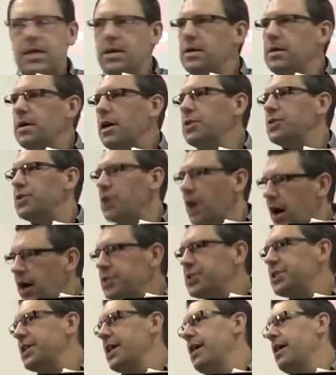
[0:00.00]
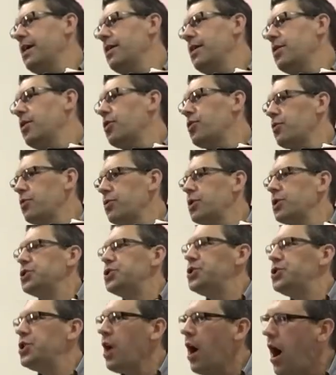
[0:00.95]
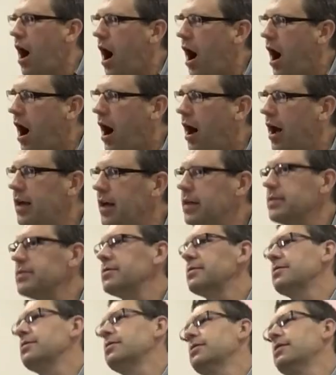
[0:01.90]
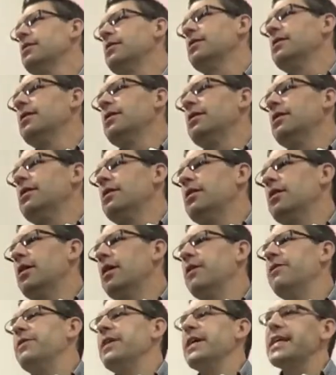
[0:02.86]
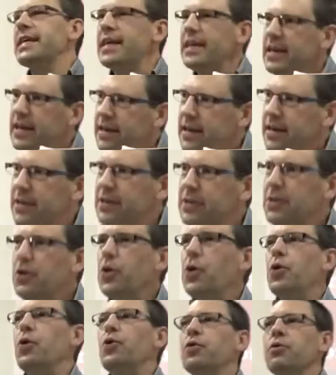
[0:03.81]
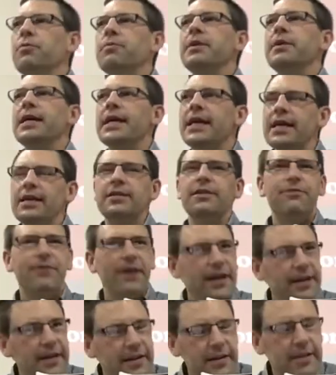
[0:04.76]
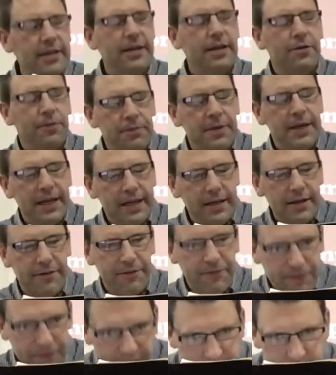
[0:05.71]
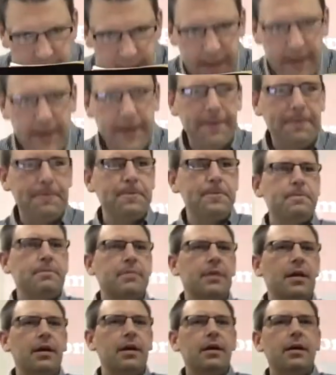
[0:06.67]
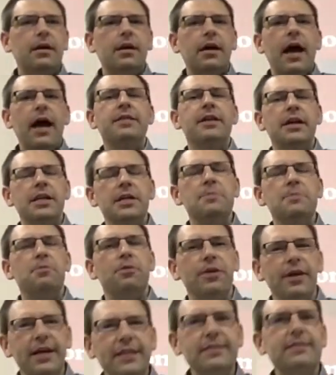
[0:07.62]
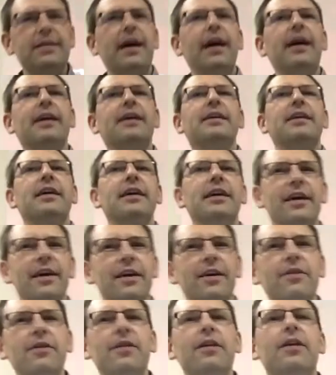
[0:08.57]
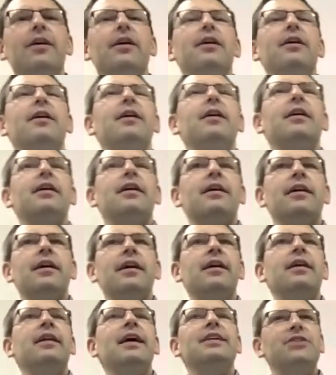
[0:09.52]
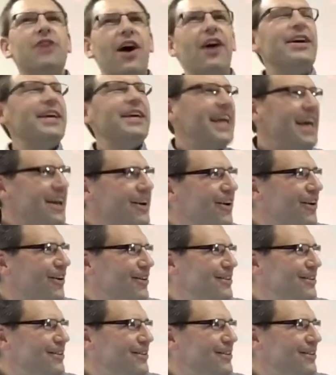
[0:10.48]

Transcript: a dog chain through the jaw of a king whom he, whom he defeated, and then he placed that king in a dog kennel.